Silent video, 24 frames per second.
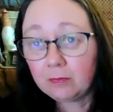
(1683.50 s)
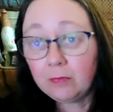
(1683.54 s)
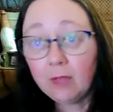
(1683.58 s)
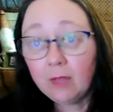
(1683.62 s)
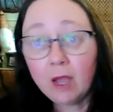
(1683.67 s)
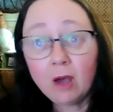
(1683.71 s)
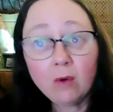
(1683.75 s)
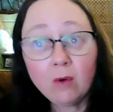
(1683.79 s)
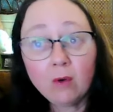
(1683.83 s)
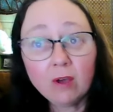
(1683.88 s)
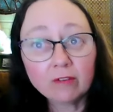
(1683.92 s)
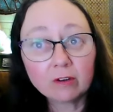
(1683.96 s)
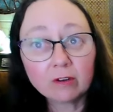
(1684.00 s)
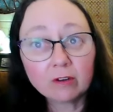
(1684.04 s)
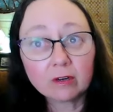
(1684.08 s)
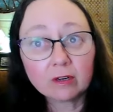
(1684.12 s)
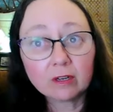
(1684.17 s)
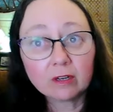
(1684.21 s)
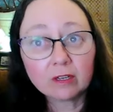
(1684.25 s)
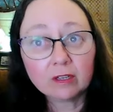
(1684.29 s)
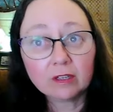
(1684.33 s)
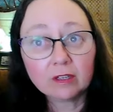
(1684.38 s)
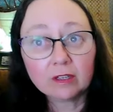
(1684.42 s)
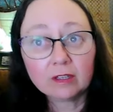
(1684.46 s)
However,
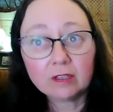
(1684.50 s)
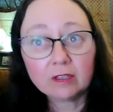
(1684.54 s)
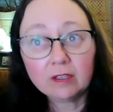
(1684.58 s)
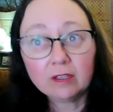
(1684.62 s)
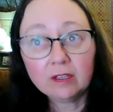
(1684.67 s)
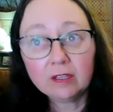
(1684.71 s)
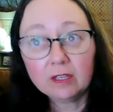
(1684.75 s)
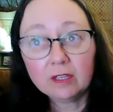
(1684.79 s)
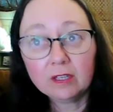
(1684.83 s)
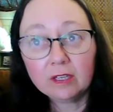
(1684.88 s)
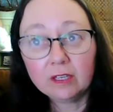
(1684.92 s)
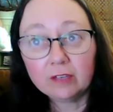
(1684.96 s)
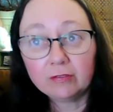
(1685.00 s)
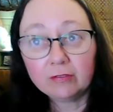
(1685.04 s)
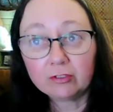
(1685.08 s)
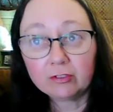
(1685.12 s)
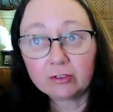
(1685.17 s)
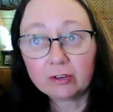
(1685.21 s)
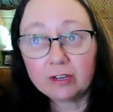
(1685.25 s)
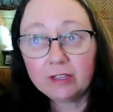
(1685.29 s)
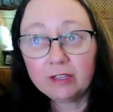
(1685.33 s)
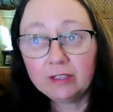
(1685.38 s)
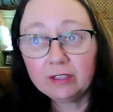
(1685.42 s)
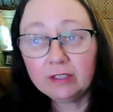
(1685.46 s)
if
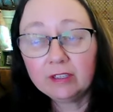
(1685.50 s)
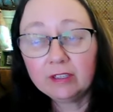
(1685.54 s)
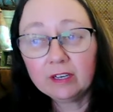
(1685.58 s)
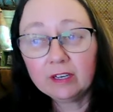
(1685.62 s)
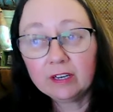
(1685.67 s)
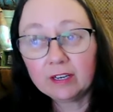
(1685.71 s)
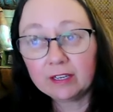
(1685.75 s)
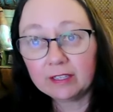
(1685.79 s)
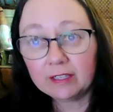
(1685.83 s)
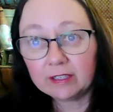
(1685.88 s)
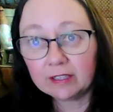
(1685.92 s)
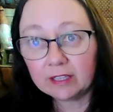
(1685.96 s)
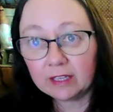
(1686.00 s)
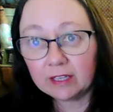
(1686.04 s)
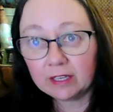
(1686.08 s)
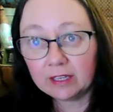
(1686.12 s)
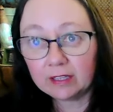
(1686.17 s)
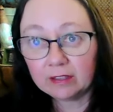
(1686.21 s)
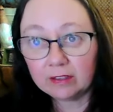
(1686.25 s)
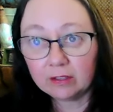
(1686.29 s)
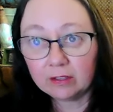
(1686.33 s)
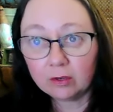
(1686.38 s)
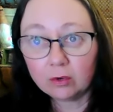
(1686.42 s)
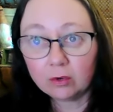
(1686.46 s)
treated
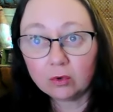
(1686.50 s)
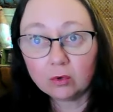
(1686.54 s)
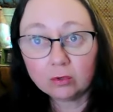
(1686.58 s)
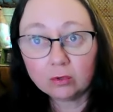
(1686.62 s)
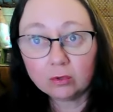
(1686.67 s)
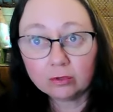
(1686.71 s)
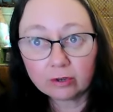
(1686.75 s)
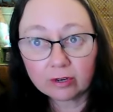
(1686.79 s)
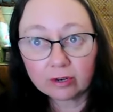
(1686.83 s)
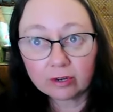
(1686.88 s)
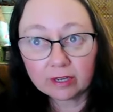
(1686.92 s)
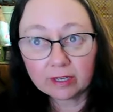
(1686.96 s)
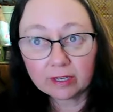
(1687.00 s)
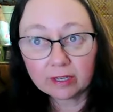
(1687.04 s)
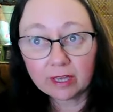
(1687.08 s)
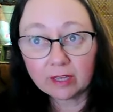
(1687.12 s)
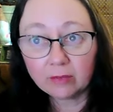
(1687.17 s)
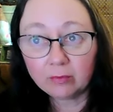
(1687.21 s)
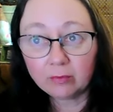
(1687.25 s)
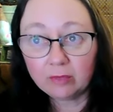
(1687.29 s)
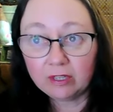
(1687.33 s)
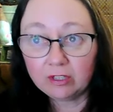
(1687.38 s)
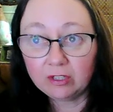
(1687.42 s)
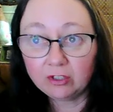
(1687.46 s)
kindly, the Huldra
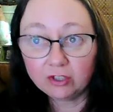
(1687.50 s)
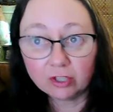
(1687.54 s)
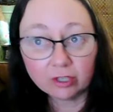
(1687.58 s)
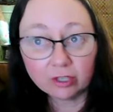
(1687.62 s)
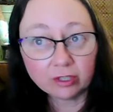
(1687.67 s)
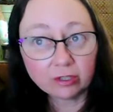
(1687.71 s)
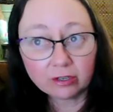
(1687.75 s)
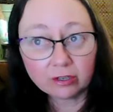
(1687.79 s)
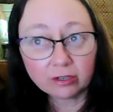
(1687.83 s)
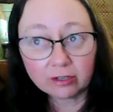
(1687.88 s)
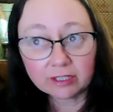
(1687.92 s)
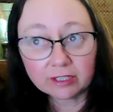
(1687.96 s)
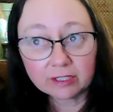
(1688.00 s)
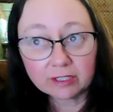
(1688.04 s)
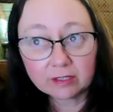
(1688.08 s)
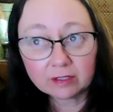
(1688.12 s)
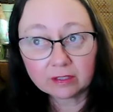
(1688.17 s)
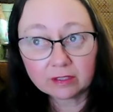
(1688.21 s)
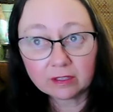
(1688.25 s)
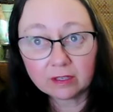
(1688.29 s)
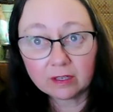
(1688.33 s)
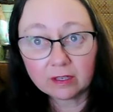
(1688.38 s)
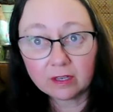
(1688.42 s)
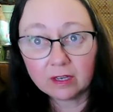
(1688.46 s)
can be
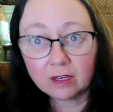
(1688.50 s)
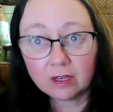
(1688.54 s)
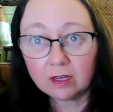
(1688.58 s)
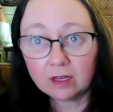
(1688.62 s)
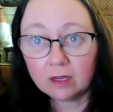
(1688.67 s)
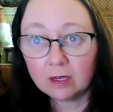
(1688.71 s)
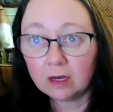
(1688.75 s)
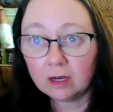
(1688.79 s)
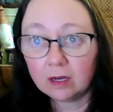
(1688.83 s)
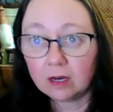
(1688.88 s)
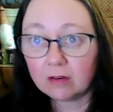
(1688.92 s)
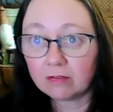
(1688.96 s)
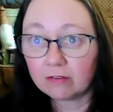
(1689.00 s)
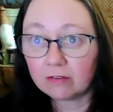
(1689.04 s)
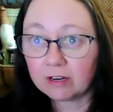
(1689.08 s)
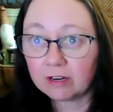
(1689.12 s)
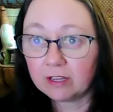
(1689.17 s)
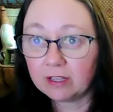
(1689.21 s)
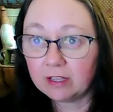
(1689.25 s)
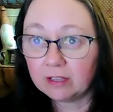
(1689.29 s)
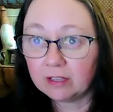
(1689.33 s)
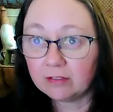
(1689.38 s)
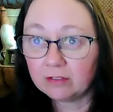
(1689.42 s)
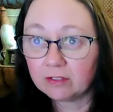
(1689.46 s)
generous,
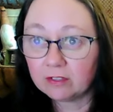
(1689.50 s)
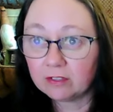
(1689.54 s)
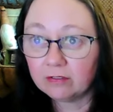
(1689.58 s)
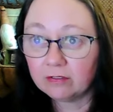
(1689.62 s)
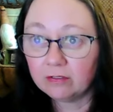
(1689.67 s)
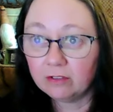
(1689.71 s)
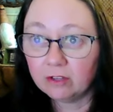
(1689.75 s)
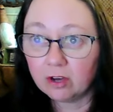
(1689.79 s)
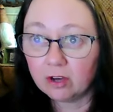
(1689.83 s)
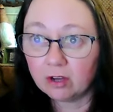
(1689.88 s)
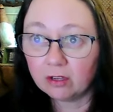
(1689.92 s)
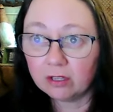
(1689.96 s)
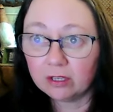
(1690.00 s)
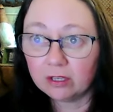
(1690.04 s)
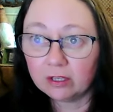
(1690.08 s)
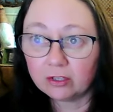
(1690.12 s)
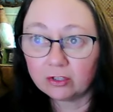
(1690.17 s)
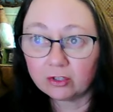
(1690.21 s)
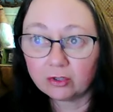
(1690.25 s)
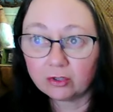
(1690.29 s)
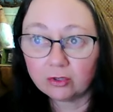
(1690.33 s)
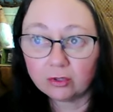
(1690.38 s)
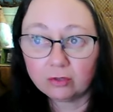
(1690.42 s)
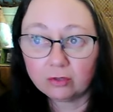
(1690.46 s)
offering gifts of
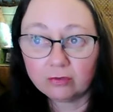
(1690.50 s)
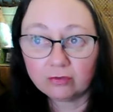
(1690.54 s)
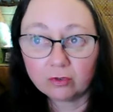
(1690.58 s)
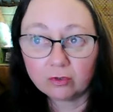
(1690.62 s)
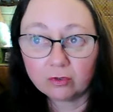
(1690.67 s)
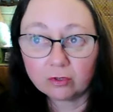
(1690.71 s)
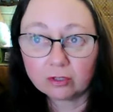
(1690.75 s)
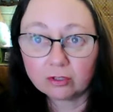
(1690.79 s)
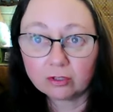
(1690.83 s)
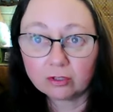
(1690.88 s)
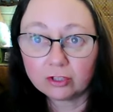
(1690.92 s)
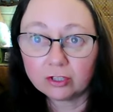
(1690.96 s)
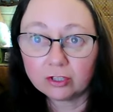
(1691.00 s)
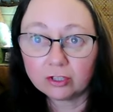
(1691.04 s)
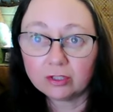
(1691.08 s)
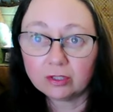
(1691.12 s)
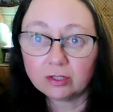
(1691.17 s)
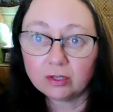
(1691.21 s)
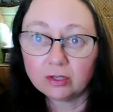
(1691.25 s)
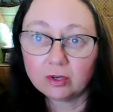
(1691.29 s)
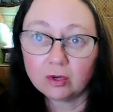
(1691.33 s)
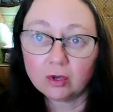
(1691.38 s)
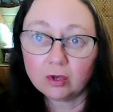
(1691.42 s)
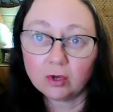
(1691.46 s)
knowledge, good fortune,
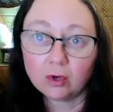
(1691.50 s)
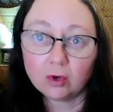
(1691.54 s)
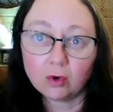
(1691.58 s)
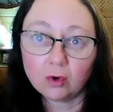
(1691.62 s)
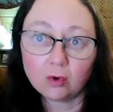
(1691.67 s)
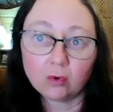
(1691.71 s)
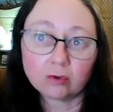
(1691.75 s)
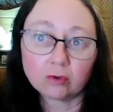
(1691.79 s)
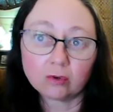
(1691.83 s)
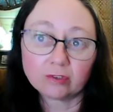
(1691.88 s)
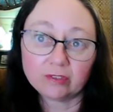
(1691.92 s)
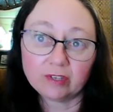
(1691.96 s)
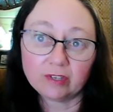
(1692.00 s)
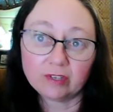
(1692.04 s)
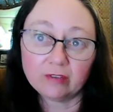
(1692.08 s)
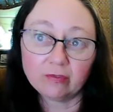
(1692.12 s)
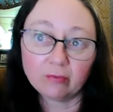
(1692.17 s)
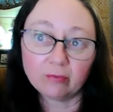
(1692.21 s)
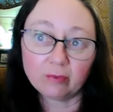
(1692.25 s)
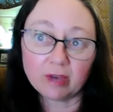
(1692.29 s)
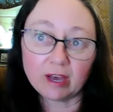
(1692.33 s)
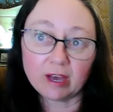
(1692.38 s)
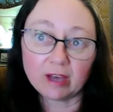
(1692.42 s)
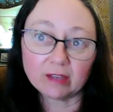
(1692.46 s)
or
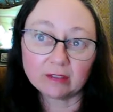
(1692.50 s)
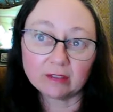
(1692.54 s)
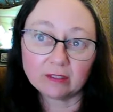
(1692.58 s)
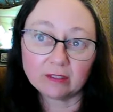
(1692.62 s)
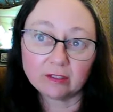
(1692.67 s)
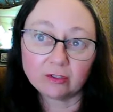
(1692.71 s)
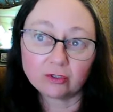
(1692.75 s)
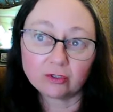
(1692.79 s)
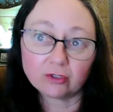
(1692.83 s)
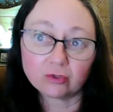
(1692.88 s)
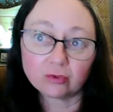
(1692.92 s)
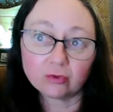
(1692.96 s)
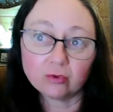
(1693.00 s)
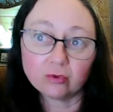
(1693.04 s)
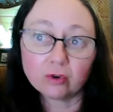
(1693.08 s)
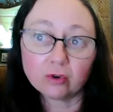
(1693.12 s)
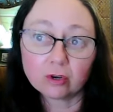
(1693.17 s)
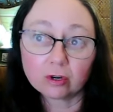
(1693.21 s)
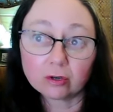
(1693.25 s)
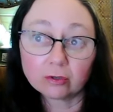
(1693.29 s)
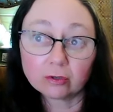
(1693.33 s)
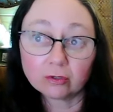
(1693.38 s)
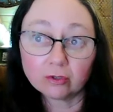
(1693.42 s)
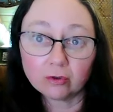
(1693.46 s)
safe passage through
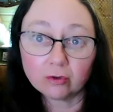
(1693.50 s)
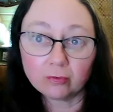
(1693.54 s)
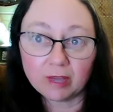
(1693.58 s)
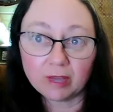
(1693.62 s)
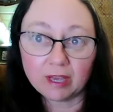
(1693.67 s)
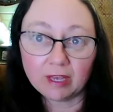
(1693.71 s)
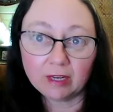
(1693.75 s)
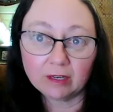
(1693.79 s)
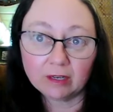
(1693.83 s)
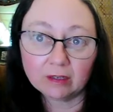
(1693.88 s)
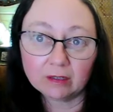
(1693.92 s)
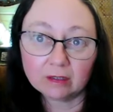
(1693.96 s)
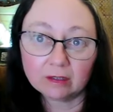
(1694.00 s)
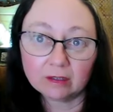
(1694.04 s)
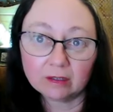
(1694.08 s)
her domain.